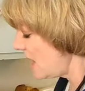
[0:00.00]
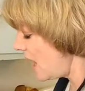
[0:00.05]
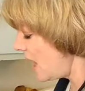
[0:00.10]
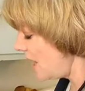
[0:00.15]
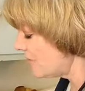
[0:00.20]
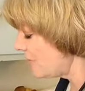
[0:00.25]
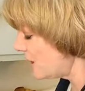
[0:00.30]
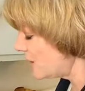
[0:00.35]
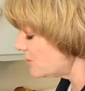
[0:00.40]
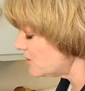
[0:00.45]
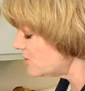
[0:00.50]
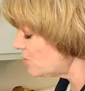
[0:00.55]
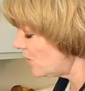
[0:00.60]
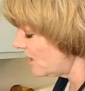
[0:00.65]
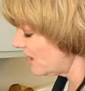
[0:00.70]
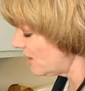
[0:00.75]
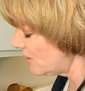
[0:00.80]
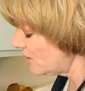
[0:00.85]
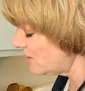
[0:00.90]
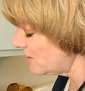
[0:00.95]
I thought it was
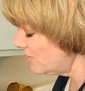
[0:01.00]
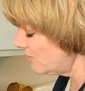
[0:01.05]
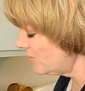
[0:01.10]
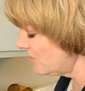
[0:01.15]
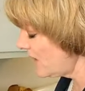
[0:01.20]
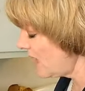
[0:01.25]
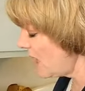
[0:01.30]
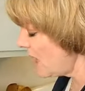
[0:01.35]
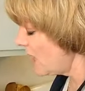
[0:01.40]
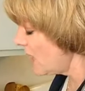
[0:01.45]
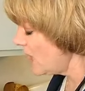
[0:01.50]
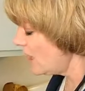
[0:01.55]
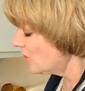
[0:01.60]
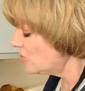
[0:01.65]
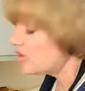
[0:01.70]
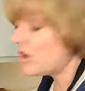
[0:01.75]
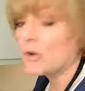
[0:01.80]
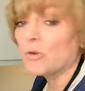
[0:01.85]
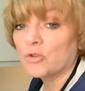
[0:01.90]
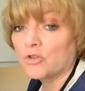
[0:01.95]
weird,
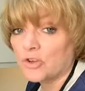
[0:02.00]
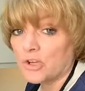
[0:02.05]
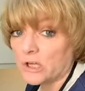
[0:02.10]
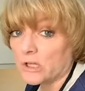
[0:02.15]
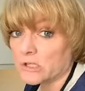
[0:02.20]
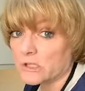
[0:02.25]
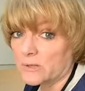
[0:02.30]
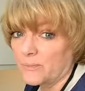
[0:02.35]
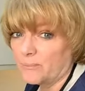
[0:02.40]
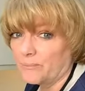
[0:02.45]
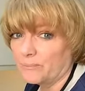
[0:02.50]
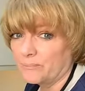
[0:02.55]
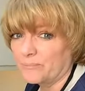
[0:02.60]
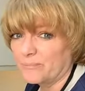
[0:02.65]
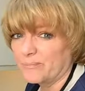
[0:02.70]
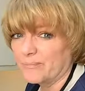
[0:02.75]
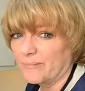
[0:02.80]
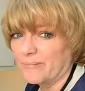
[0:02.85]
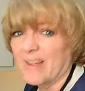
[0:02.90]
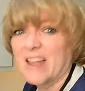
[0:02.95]
cheddar cheese.
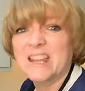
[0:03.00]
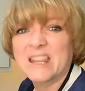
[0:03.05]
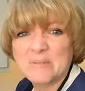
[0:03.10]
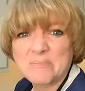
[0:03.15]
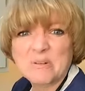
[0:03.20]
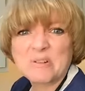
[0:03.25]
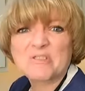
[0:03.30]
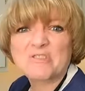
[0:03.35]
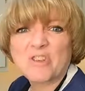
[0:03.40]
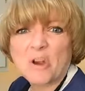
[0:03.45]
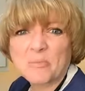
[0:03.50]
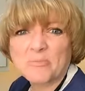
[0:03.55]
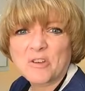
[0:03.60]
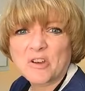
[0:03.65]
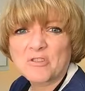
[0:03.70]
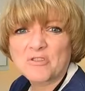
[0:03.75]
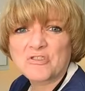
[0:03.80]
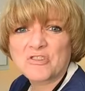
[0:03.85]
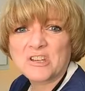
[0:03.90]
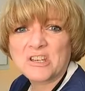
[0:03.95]
They put sharp
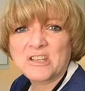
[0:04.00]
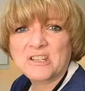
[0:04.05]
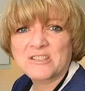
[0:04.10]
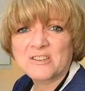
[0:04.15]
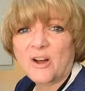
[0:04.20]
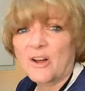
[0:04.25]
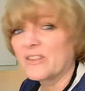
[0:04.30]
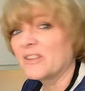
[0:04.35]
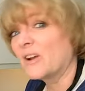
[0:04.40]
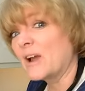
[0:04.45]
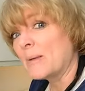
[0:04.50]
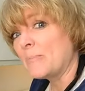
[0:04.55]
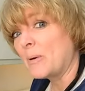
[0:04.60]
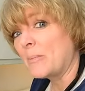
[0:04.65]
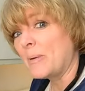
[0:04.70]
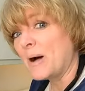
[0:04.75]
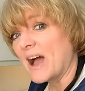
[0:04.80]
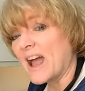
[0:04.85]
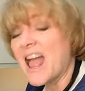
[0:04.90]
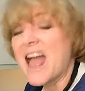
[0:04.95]
cheddar cheese on their apple
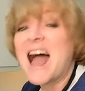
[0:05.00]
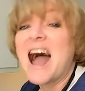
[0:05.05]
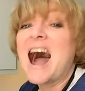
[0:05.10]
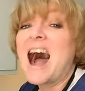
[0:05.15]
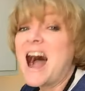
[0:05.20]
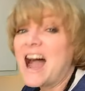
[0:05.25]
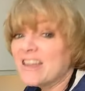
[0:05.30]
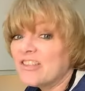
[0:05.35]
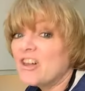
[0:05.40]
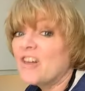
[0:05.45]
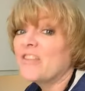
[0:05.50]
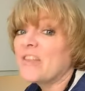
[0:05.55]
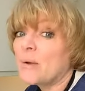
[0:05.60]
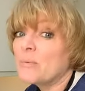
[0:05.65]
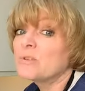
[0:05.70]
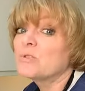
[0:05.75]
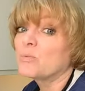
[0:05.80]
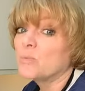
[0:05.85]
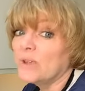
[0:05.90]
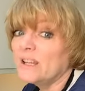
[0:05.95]
pie. I thought that
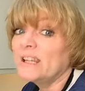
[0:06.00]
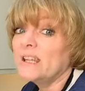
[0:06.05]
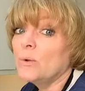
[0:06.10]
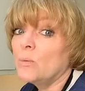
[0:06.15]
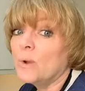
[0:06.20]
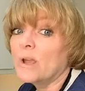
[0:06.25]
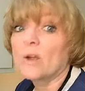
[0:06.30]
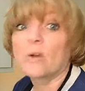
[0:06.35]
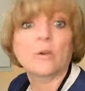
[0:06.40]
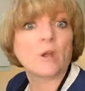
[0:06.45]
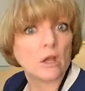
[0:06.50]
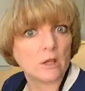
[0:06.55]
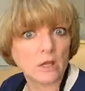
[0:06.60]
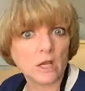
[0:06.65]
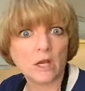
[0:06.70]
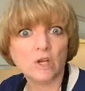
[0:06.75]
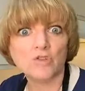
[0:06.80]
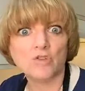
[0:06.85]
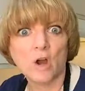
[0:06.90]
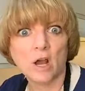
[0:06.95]
was really weird, and then
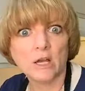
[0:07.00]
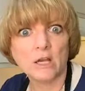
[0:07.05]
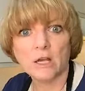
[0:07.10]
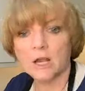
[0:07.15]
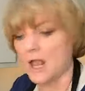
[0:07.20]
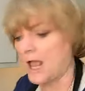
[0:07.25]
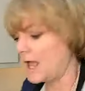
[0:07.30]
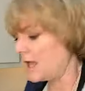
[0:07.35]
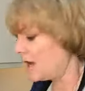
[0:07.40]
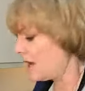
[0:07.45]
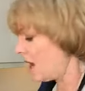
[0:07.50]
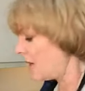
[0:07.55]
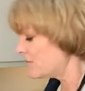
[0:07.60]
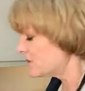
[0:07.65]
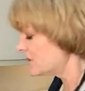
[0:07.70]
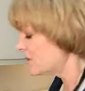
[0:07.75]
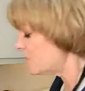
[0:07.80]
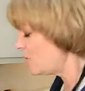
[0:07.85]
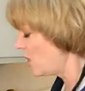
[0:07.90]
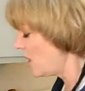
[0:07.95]
I tried it, and I was
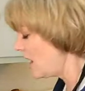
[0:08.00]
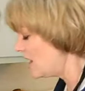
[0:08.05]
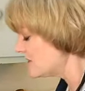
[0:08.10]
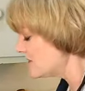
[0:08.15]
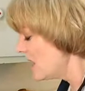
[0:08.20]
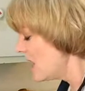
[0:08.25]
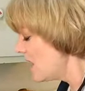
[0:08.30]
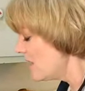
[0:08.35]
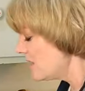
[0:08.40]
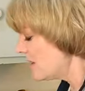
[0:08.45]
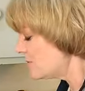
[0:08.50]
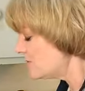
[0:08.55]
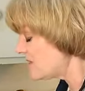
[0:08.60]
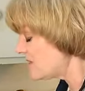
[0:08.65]
surprised that it was